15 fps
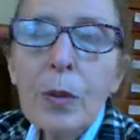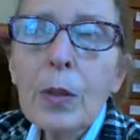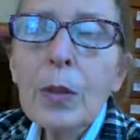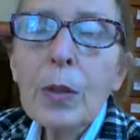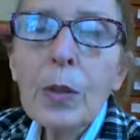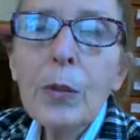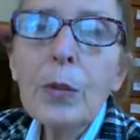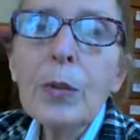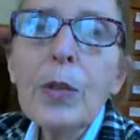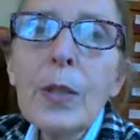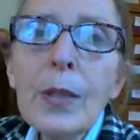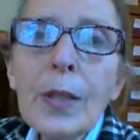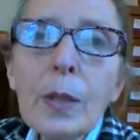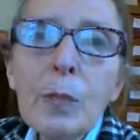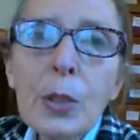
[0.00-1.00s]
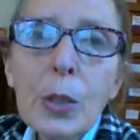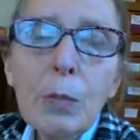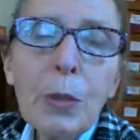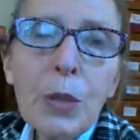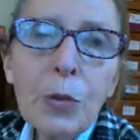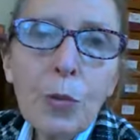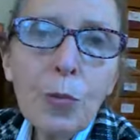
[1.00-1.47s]
Gluten seems to
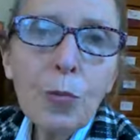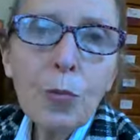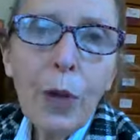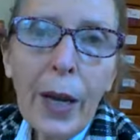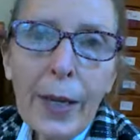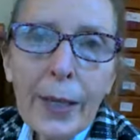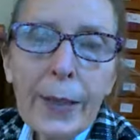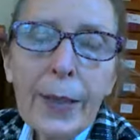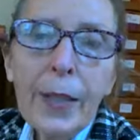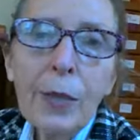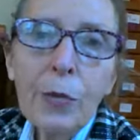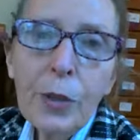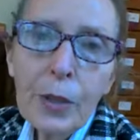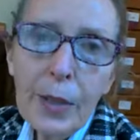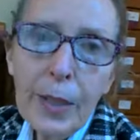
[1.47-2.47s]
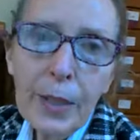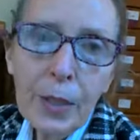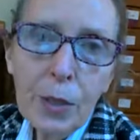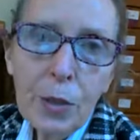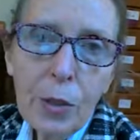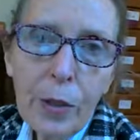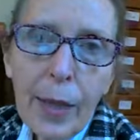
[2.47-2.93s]
be directly
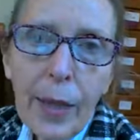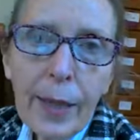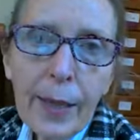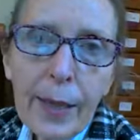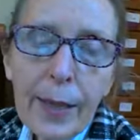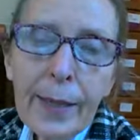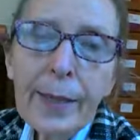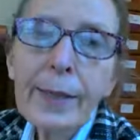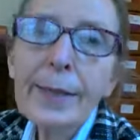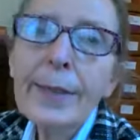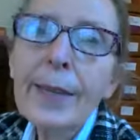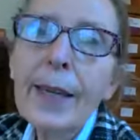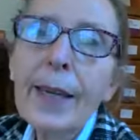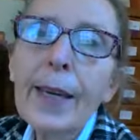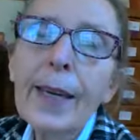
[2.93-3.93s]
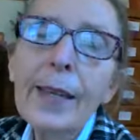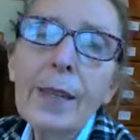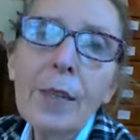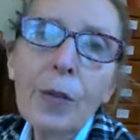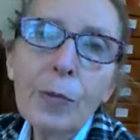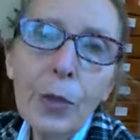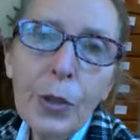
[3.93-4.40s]
related to headaches
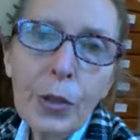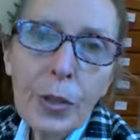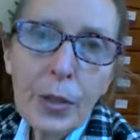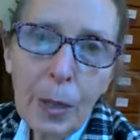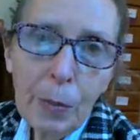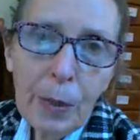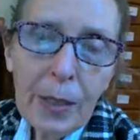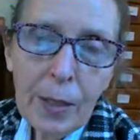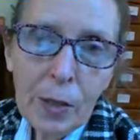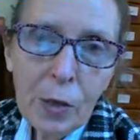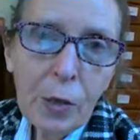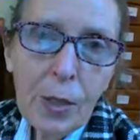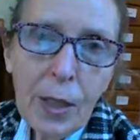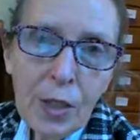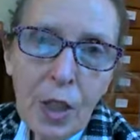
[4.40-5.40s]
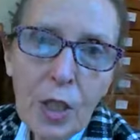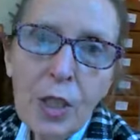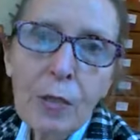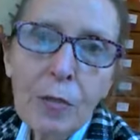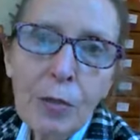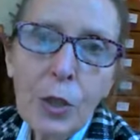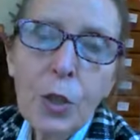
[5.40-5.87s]
and, of course, stomach issue,
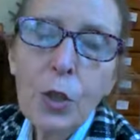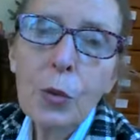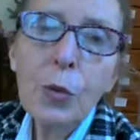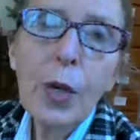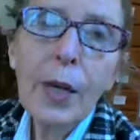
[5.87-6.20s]
digestive issue,